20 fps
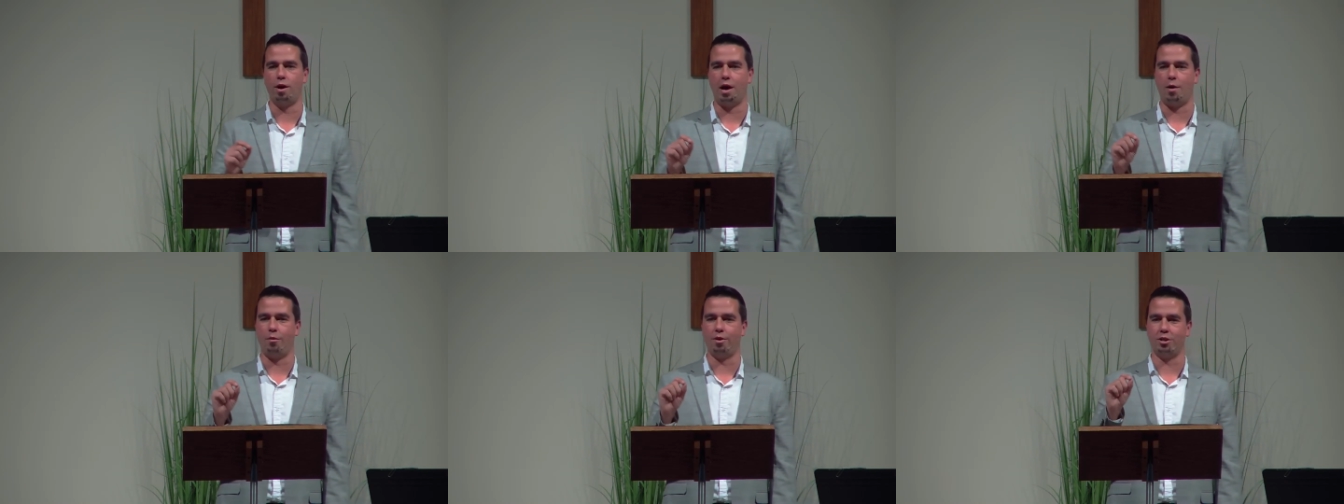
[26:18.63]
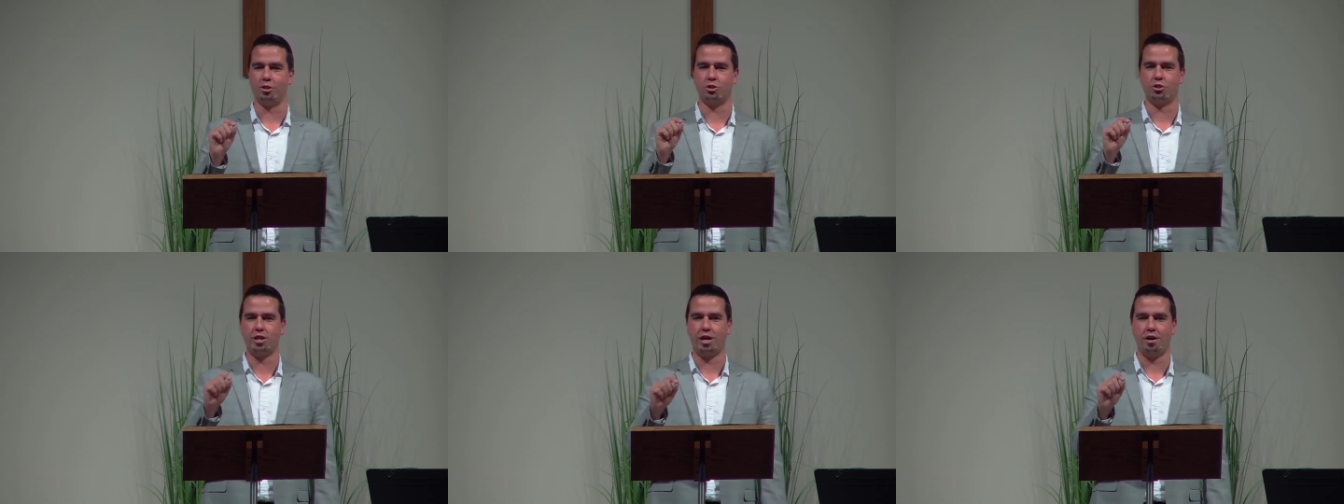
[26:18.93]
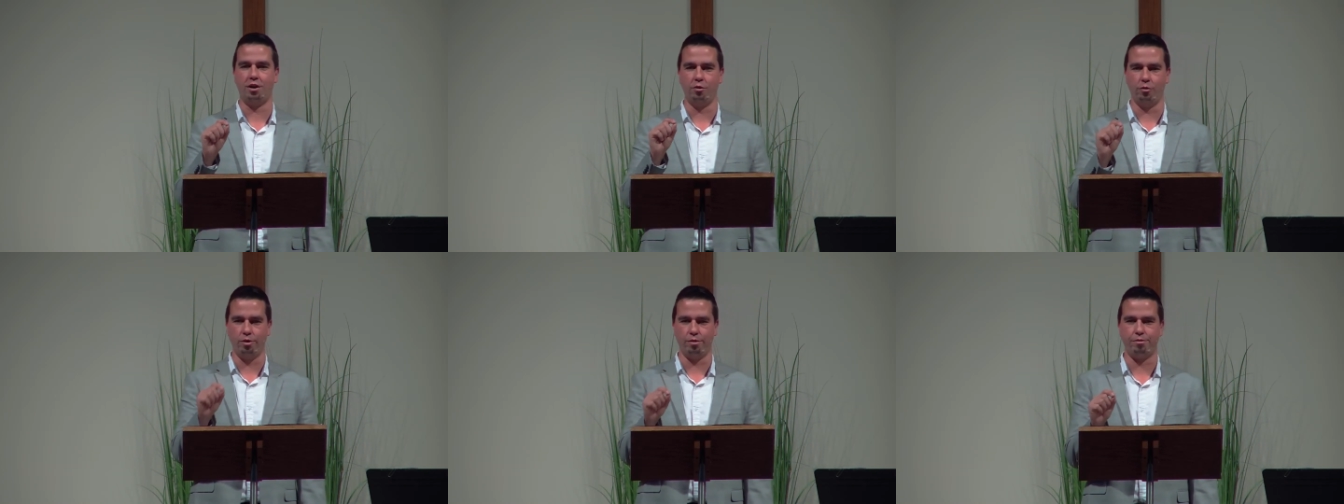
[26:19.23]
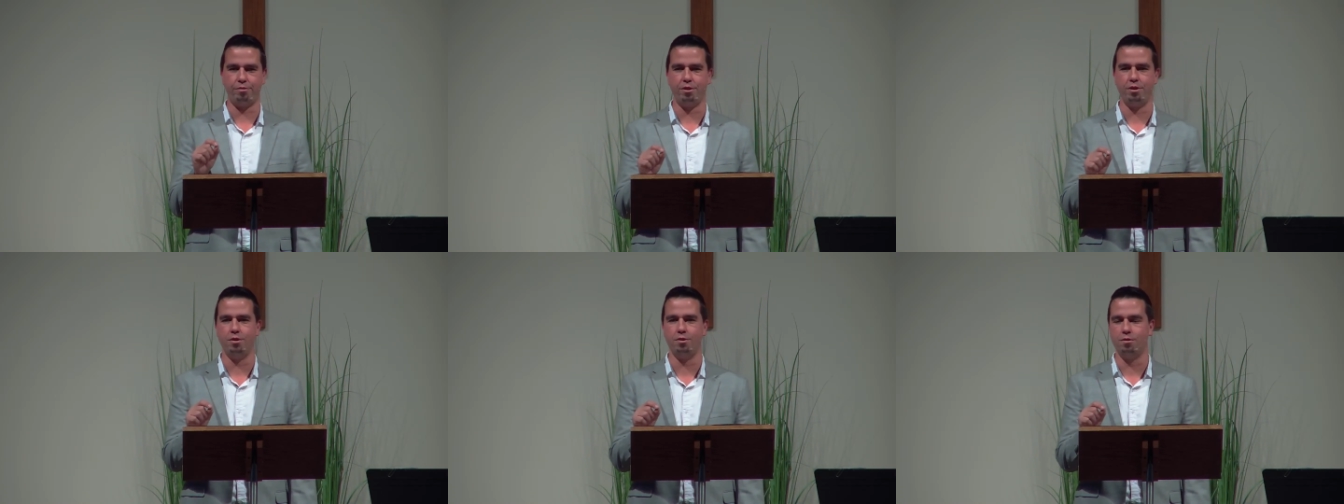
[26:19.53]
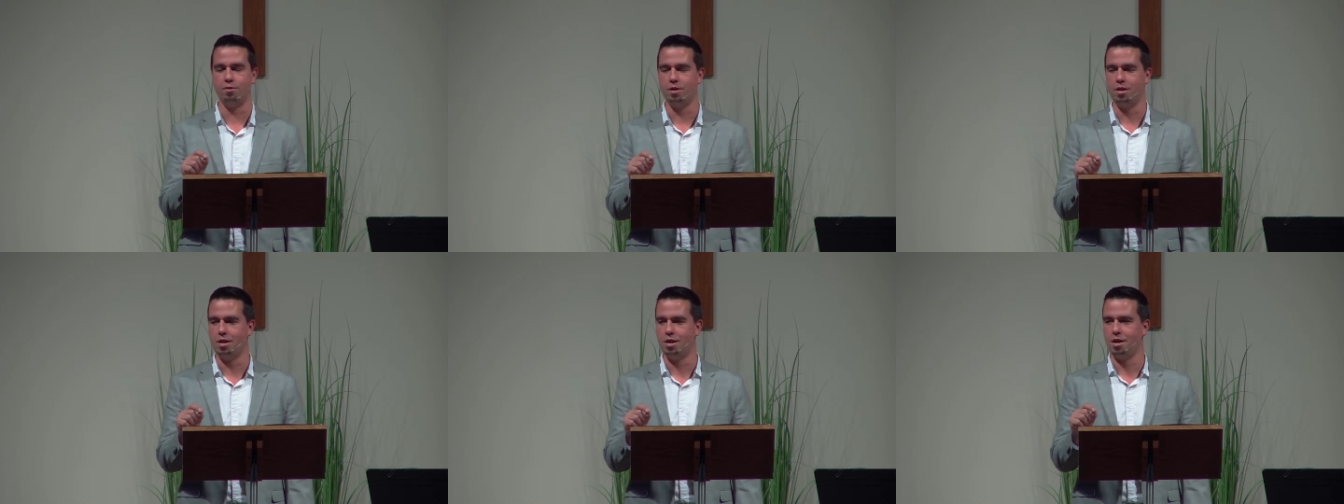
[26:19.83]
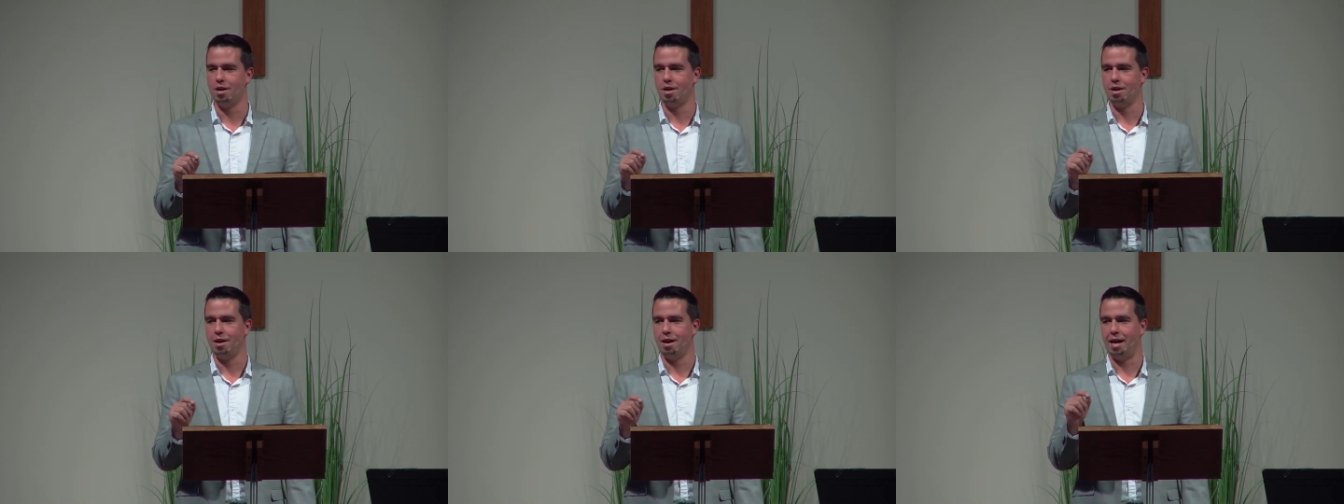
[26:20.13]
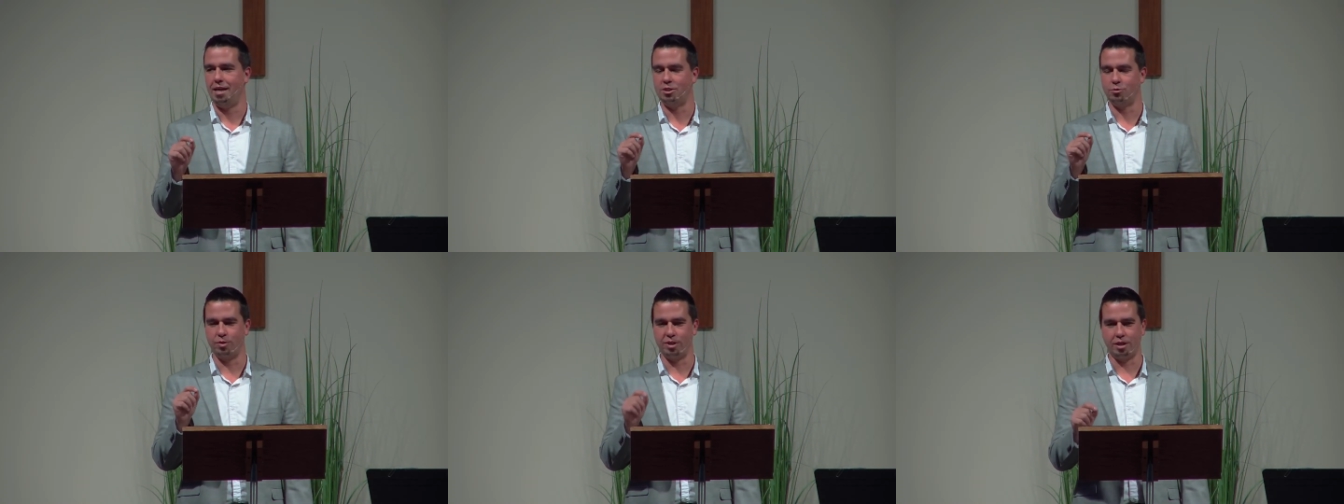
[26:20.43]
And I want to share it with you
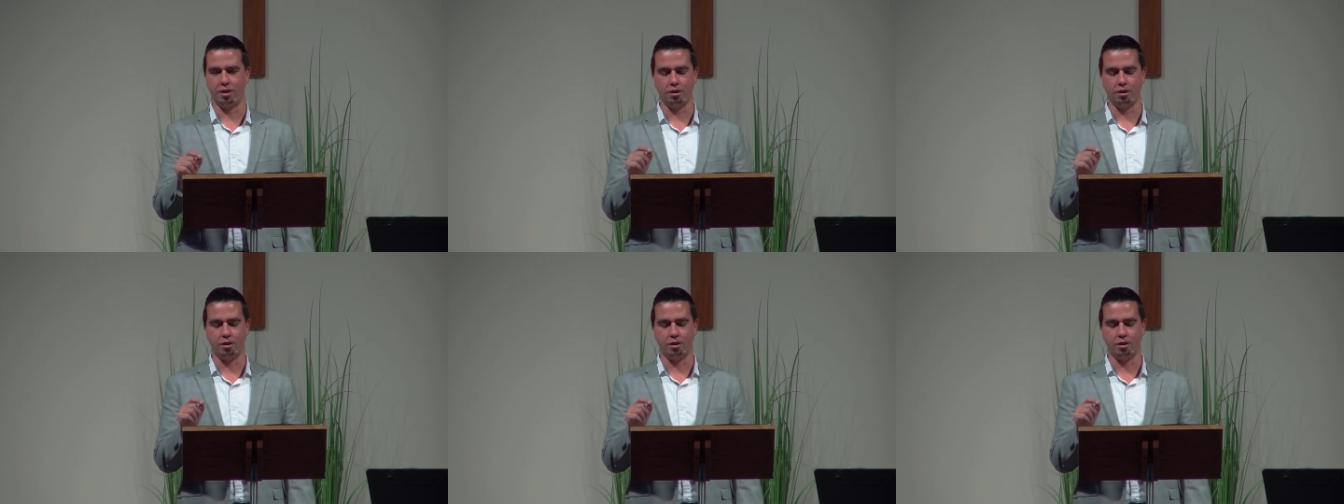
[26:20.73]
as we